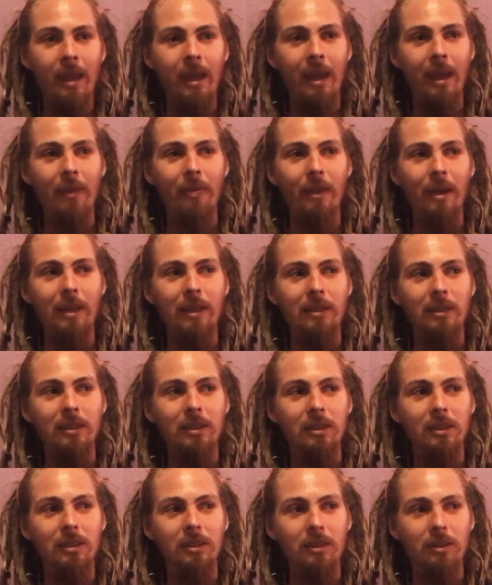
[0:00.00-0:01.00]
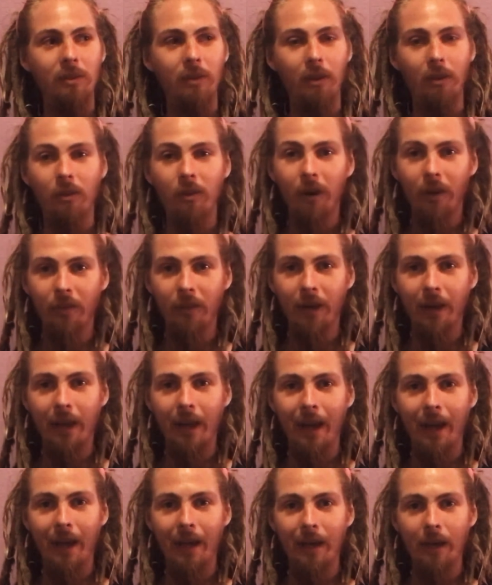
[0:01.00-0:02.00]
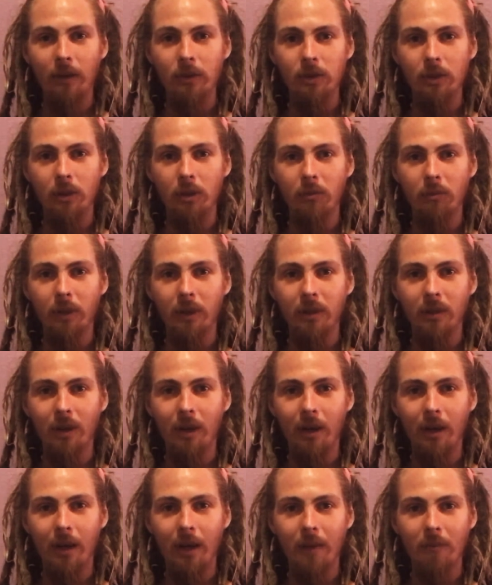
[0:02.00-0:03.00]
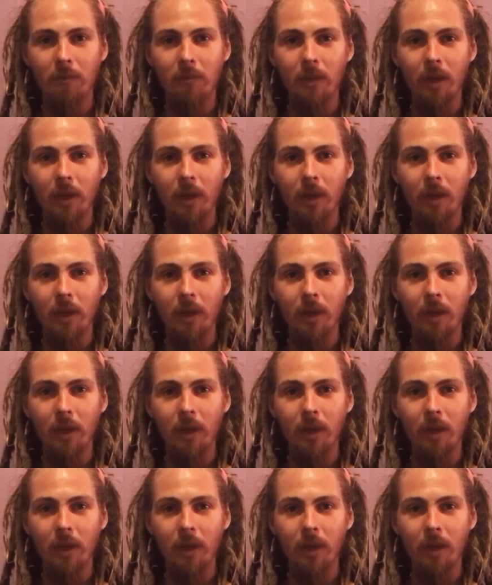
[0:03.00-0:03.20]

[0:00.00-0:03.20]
And that's the thought that I had. I was like, oh my God, I'm